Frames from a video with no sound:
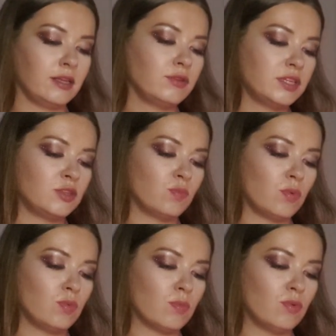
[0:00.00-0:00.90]
you need to
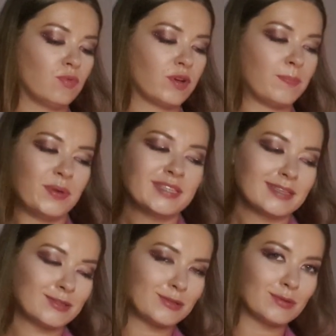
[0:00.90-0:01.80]
move a
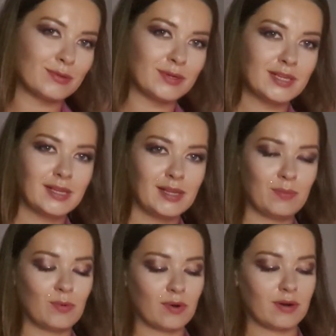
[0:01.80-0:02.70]
bit into
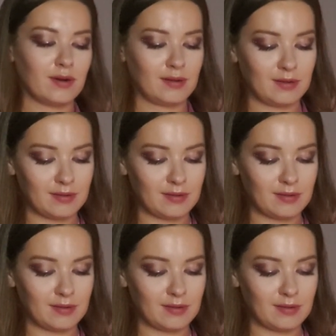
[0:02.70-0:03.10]
more